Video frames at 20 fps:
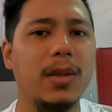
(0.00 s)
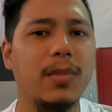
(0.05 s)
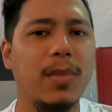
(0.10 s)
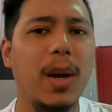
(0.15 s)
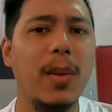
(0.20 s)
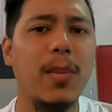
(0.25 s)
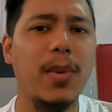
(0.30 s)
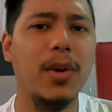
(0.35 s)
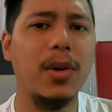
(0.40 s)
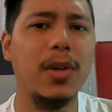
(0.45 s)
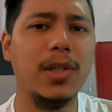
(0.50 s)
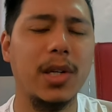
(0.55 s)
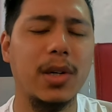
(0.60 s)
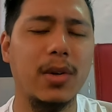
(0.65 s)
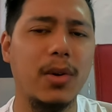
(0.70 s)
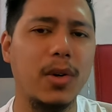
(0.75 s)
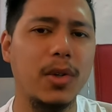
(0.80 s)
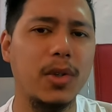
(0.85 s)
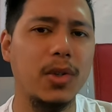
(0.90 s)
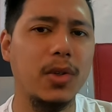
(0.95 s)
Papillons
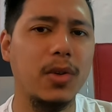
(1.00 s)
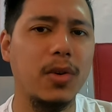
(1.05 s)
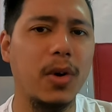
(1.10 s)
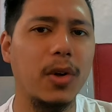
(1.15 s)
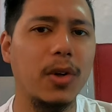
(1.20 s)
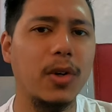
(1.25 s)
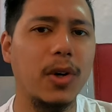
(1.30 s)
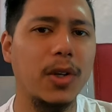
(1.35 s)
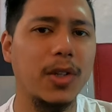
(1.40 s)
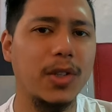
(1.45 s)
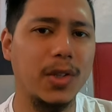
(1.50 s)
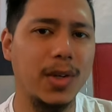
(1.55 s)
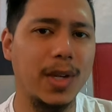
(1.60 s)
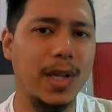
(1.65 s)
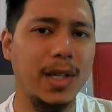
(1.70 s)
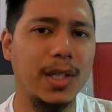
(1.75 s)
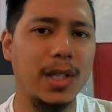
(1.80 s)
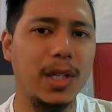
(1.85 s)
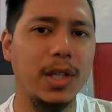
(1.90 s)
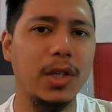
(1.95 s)
are also called
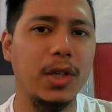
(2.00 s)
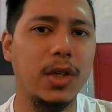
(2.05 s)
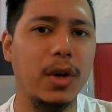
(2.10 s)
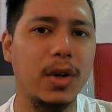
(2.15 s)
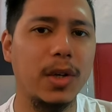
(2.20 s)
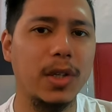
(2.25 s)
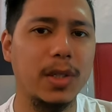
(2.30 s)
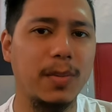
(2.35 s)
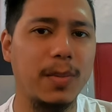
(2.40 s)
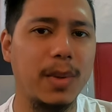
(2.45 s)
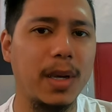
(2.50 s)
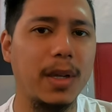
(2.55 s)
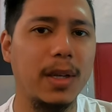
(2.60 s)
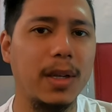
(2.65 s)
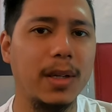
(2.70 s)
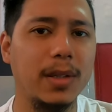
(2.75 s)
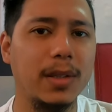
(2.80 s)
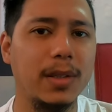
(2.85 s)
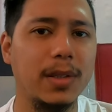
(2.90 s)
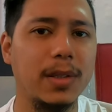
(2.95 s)
continental dog
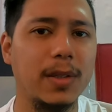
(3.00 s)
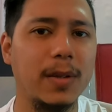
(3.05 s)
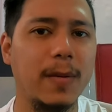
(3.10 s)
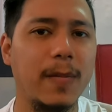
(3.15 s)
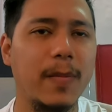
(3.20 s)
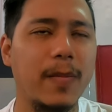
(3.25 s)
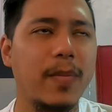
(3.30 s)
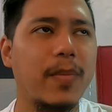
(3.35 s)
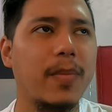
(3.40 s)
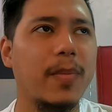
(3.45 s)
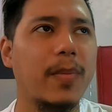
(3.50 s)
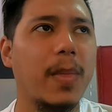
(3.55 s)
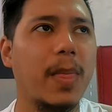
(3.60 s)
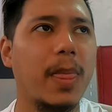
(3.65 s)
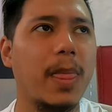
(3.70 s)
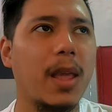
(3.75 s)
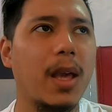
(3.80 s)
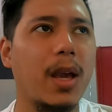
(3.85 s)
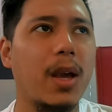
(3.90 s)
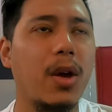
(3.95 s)
spaniels.
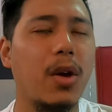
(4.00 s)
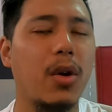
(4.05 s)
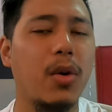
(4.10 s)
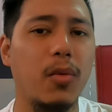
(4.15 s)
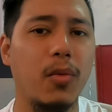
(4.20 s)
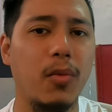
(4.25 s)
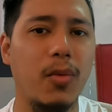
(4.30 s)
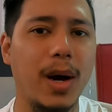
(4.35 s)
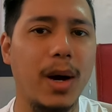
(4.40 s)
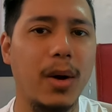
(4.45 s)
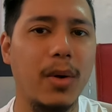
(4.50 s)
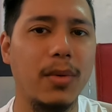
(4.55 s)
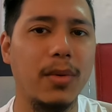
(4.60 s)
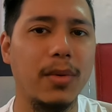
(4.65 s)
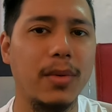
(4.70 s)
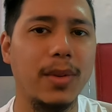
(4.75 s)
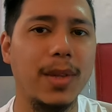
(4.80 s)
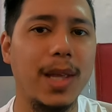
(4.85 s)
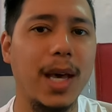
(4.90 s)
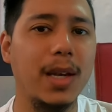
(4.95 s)
Wow,
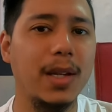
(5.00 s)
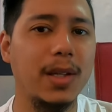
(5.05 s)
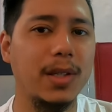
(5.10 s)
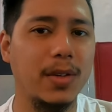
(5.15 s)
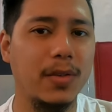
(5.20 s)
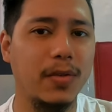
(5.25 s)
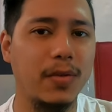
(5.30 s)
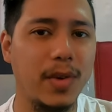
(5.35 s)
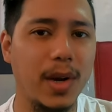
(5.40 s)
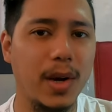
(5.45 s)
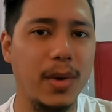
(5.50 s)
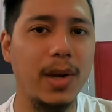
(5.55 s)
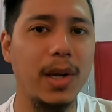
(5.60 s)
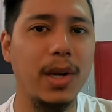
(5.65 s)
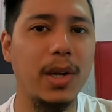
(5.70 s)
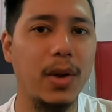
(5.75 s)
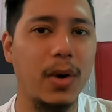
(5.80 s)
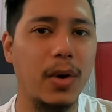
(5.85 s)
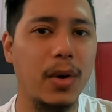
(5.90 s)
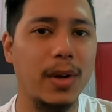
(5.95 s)
that is a very
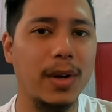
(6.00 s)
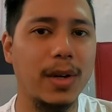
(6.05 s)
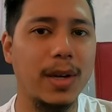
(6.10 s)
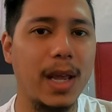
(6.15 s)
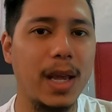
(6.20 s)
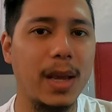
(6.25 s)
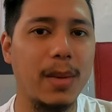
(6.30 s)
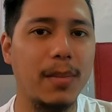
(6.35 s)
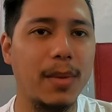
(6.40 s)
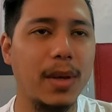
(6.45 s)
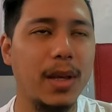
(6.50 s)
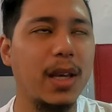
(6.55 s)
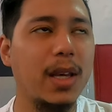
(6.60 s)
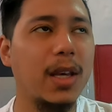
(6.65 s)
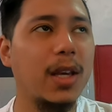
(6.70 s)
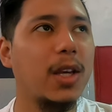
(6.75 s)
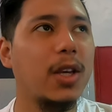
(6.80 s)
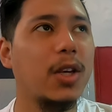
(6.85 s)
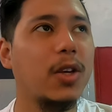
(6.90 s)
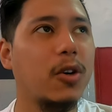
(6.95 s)
long name.
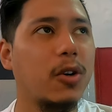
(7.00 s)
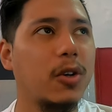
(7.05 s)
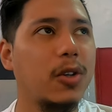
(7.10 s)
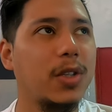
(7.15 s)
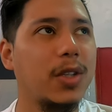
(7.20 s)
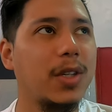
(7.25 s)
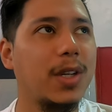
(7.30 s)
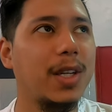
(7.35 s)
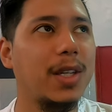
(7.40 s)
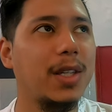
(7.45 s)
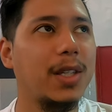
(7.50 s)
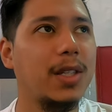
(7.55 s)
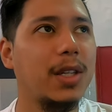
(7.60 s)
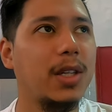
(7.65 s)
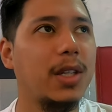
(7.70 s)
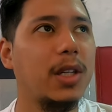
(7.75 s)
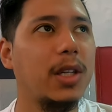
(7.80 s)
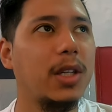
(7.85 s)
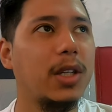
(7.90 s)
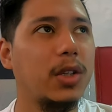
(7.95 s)

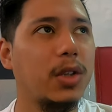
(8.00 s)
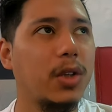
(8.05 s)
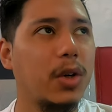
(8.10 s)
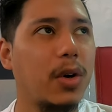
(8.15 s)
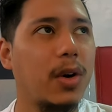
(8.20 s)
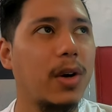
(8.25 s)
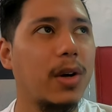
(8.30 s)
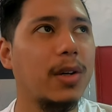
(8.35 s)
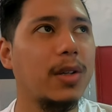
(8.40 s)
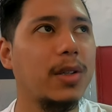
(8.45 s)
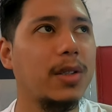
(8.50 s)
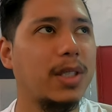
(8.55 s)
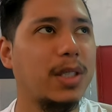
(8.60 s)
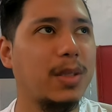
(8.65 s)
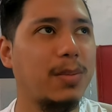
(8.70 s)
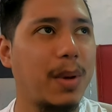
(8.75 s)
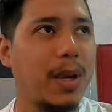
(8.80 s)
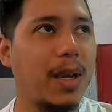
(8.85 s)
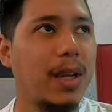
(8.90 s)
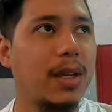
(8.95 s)
Continental dog
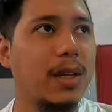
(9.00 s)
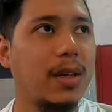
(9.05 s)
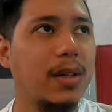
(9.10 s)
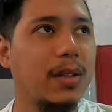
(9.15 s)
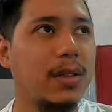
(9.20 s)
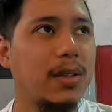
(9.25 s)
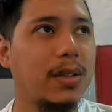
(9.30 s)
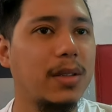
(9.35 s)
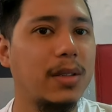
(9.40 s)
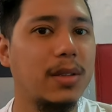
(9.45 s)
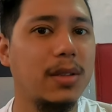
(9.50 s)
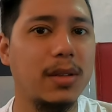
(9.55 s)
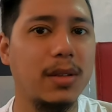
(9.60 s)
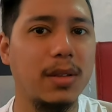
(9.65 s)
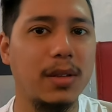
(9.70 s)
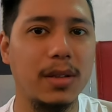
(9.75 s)
spaniels.